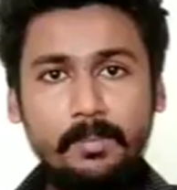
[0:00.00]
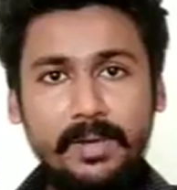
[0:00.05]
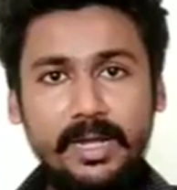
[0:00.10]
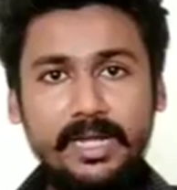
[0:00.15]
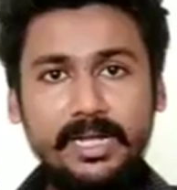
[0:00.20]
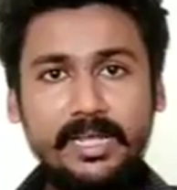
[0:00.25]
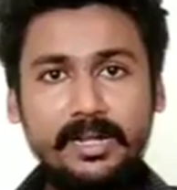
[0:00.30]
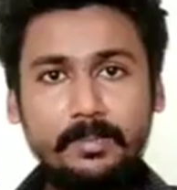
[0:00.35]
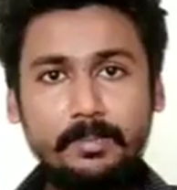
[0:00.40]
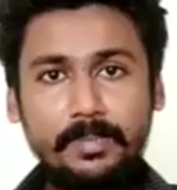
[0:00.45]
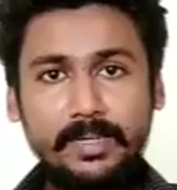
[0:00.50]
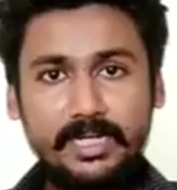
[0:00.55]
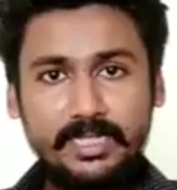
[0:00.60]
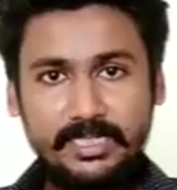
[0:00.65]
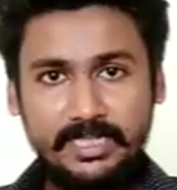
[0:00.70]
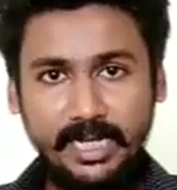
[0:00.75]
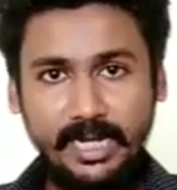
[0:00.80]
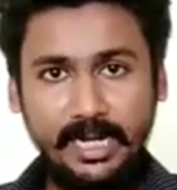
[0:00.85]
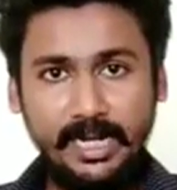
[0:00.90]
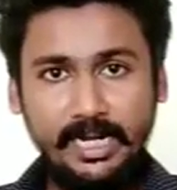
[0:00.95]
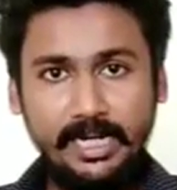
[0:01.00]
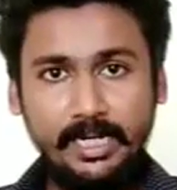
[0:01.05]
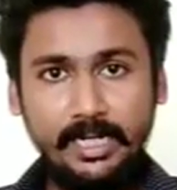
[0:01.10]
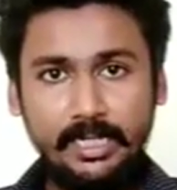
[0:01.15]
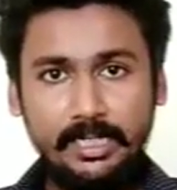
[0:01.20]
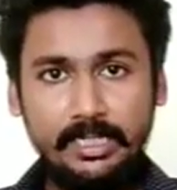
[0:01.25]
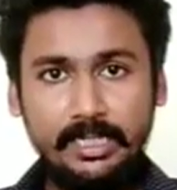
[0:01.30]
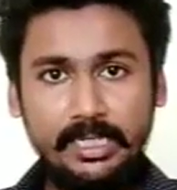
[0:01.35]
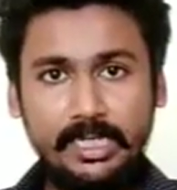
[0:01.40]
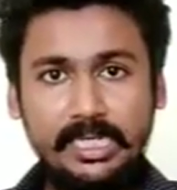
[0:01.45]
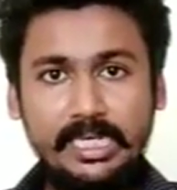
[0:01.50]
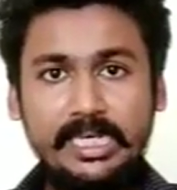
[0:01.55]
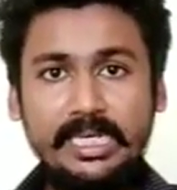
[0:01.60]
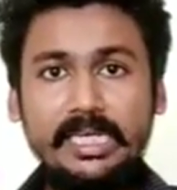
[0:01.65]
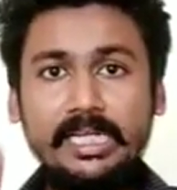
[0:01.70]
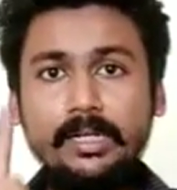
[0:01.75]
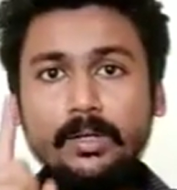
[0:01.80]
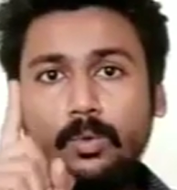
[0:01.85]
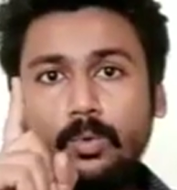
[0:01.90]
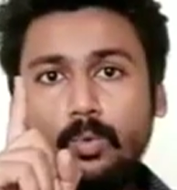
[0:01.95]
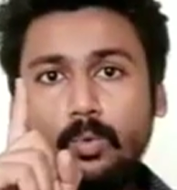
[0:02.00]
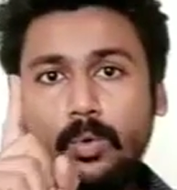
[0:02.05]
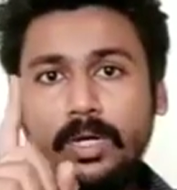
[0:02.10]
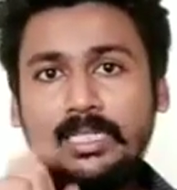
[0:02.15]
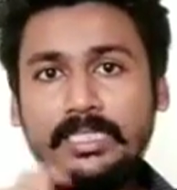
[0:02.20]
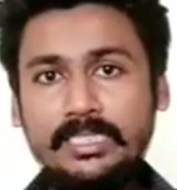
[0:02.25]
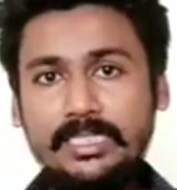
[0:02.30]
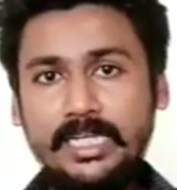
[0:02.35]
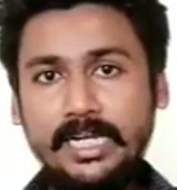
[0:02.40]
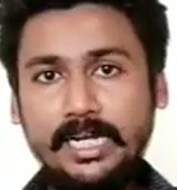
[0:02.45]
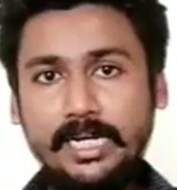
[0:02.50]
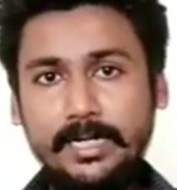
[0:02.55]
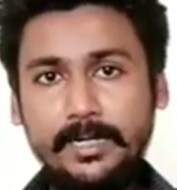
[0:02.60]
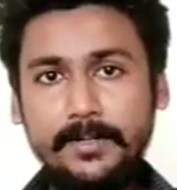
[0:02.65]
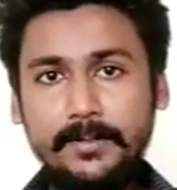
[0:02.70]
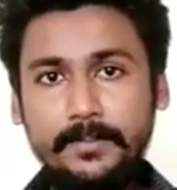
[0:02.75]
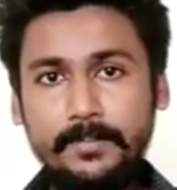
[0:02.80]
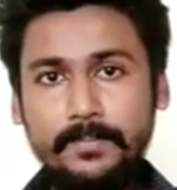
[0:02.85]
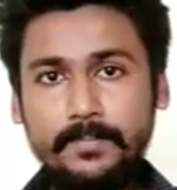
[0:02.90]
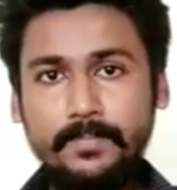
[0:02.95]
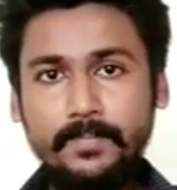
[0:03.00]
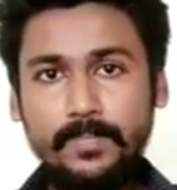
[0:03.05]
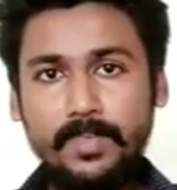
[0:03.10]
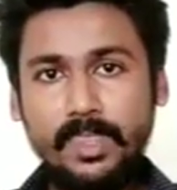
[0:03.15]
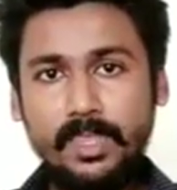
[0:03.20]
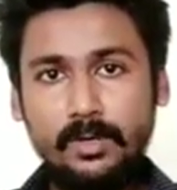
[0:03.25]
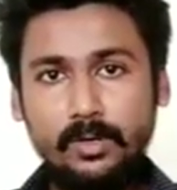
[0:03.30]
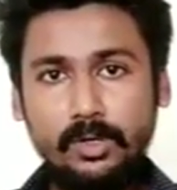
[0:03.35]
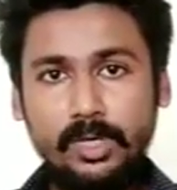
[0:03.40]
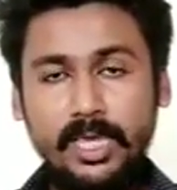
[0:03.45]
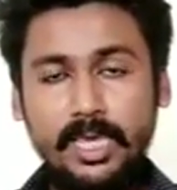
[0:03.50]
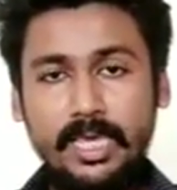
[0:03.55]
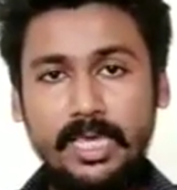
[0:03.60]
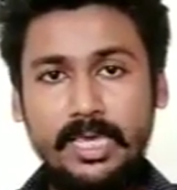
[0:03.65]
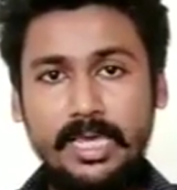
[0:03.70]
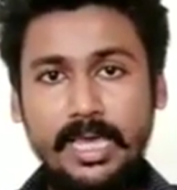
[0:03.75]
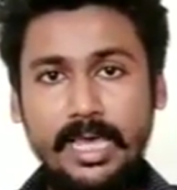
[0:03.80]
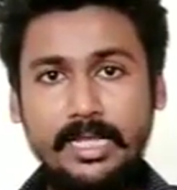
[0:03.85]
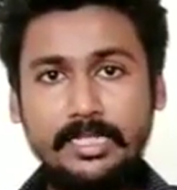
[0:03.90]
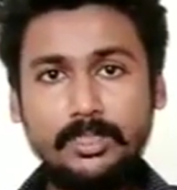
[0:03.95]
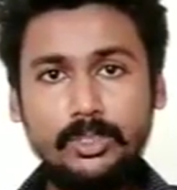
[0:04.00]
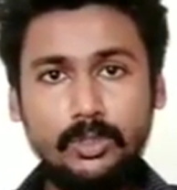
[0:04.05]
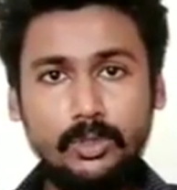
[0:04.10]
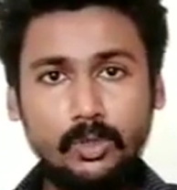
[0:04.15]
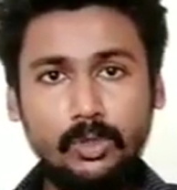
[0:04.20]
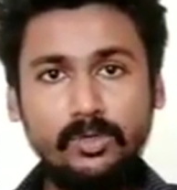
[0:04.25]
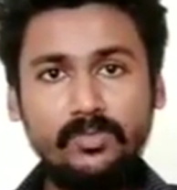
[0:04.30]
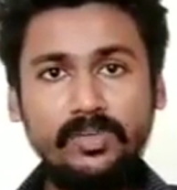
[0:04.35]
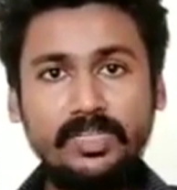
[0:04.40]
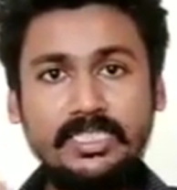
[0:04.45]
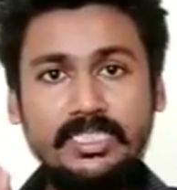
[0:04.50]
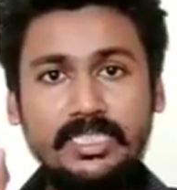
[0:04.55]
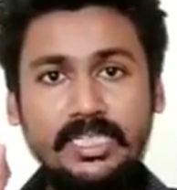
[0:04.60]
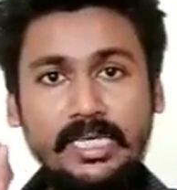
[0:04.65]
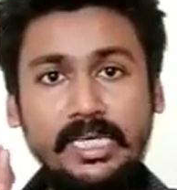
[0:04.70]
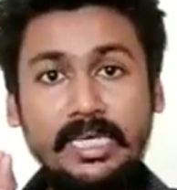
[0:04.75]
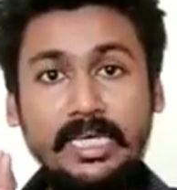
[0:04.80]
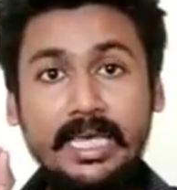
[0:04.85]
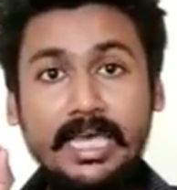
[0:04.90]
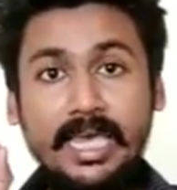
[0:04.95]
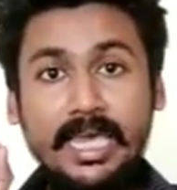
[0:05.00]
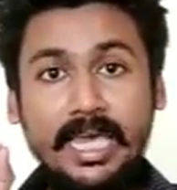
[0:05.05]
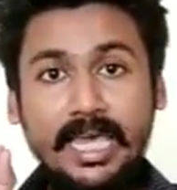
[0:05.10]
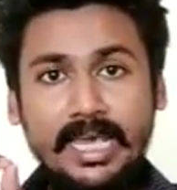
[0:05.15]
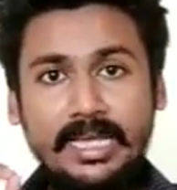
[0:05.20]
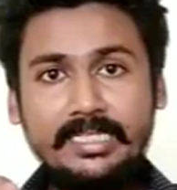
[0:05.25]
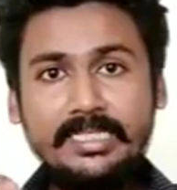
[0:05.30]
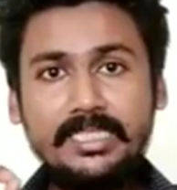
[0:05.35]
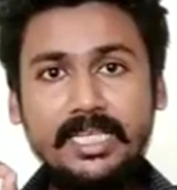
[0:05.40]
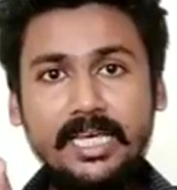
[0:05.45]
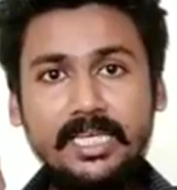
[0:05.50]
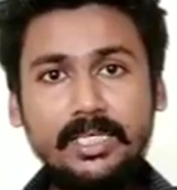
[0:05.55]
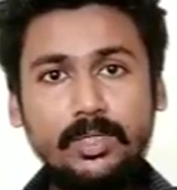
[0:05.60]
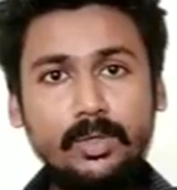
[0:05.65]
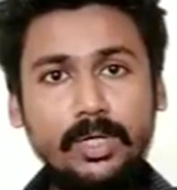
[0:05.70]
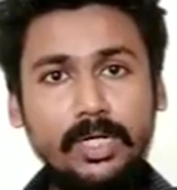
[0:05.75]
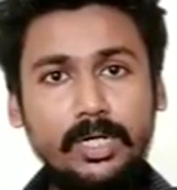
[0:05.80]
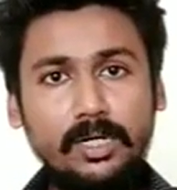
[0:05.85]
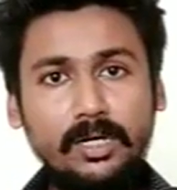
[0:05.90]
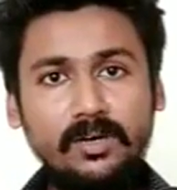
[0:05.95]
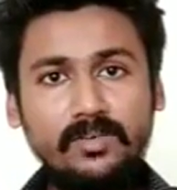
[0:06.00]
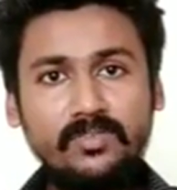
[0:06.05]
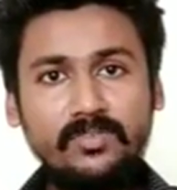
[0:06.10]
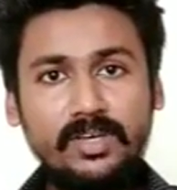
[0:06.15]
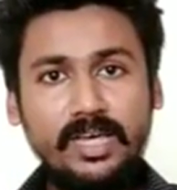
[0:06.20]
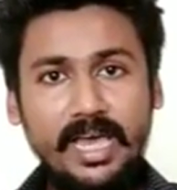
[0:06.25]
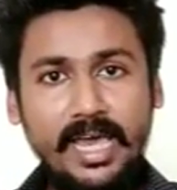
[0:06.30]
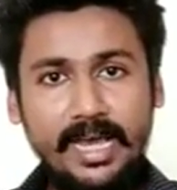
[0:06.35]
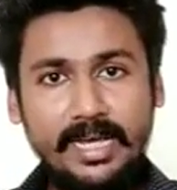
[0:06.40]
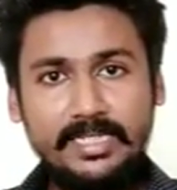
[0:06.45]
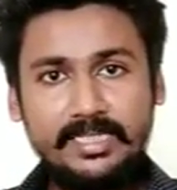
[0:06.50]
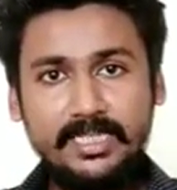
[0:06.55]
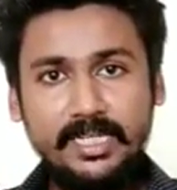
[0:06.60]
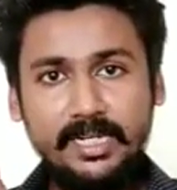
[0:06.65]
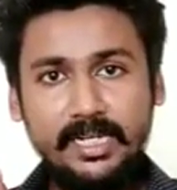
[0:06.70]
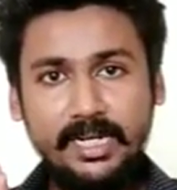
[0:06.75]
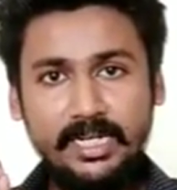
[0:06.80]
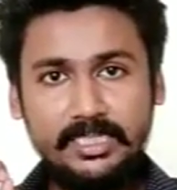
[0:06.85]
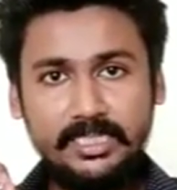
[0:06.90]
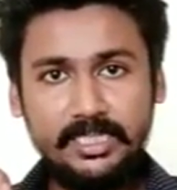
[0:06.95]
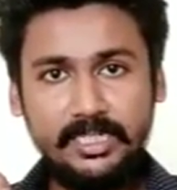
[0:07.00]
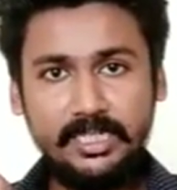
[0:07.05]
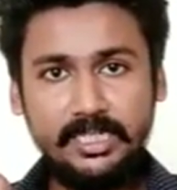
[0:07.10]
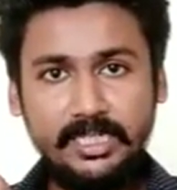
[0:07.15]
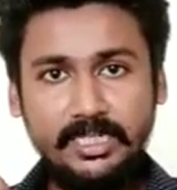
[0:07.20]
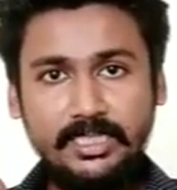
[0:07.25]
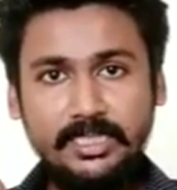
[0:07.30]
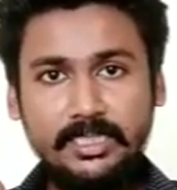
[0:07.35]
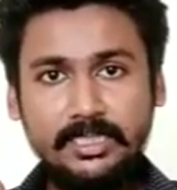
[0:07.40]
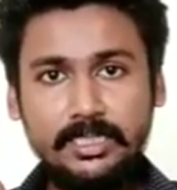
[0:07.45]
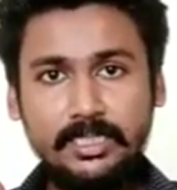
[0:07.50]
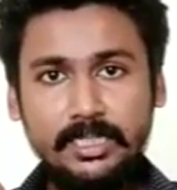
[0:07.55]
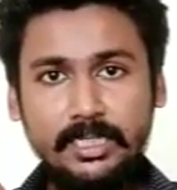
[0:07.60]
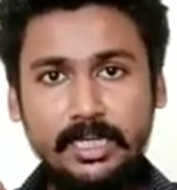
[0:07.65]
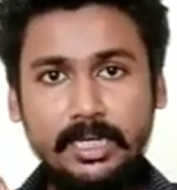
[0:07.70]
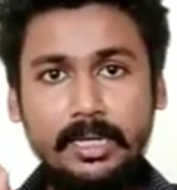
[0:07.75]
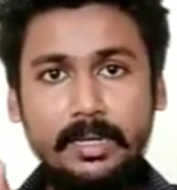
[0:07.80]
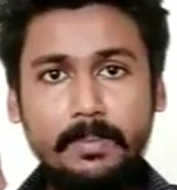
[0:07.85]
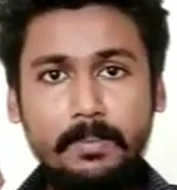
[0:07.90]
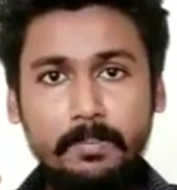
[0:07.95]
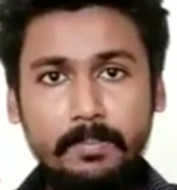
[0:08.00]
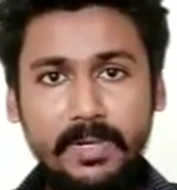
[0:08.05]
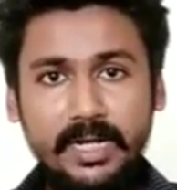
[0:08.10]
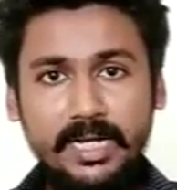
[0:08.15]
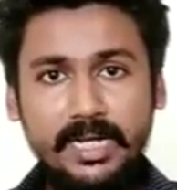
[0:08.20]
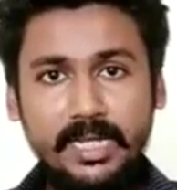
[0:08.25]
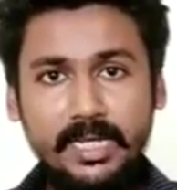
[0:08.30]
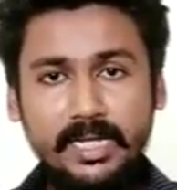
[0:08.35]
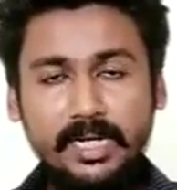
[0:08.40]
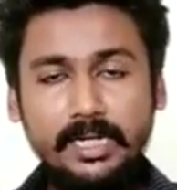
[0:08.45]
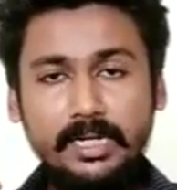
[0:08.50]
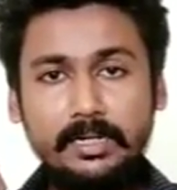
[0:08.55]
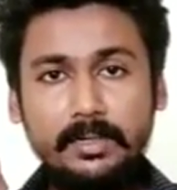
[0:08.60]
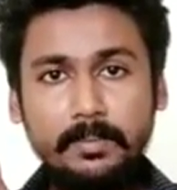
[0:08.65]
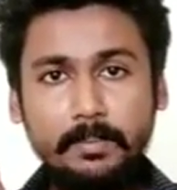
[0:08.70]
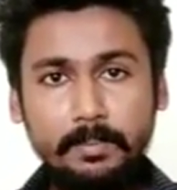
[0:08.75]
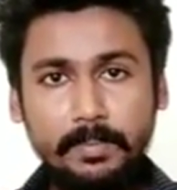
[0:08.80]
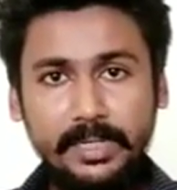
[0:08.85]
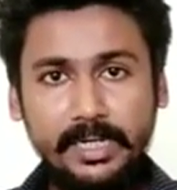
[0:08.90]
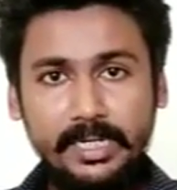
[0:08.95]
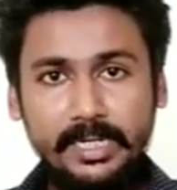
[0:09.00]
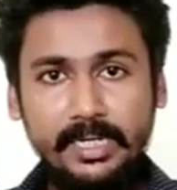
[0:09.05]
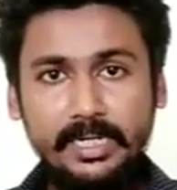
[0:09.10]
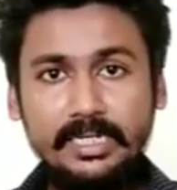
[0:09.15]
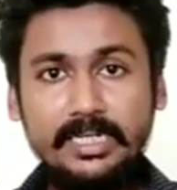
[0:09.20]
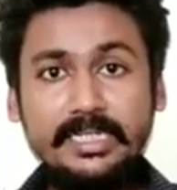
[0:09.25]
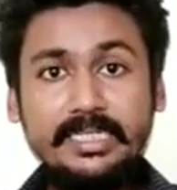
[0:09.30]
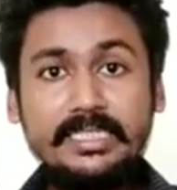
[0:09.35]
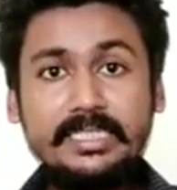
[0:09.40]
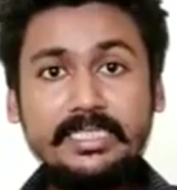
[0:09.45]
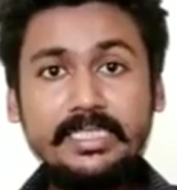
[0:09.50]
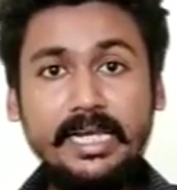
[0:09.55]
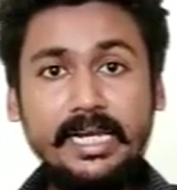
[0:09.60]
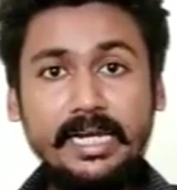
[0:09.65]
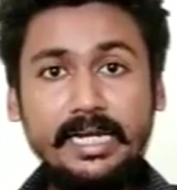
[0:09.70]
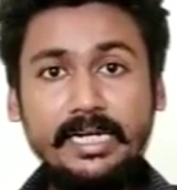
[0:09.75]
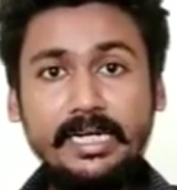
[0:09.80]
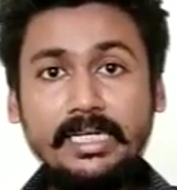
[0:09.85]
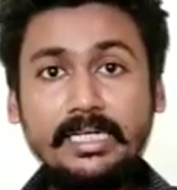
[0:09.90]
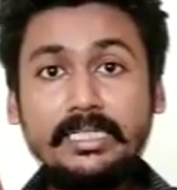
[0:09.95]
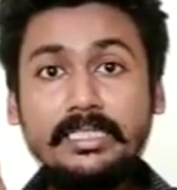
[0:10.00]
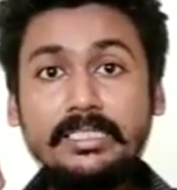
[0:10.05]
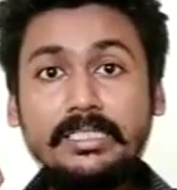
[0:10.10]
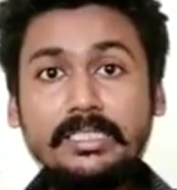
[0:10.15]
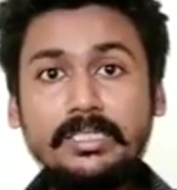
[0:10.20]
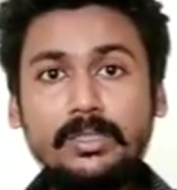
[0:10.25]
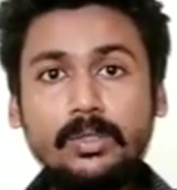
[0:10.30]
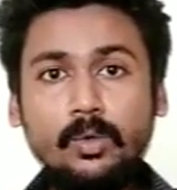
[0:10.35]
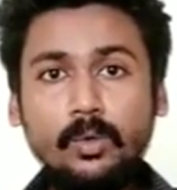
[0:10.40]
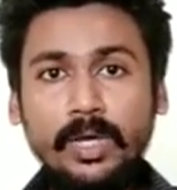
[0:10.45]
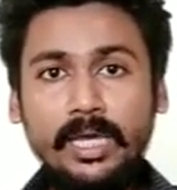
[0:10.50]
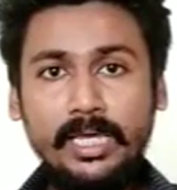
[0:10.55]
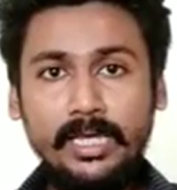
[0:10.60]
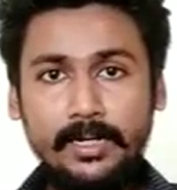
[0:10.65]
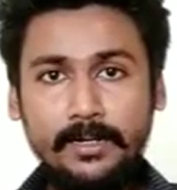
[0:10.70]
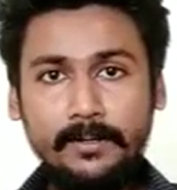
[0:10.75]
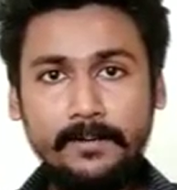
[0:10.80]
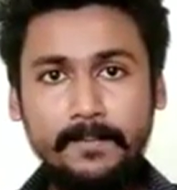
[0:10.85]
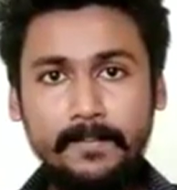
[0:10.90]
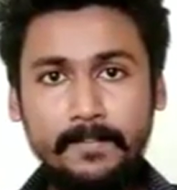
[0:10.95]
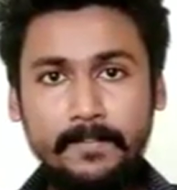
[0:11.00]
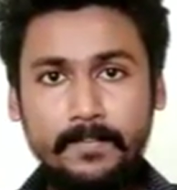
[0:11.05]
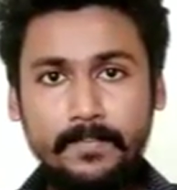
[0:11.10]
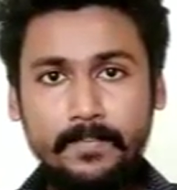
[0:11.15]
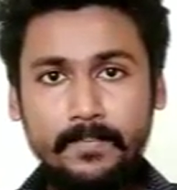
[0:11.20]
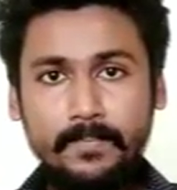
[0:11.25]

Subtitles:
meter per second in 1 second. Okay, and so we say SI unit of acceleration is meter per second square.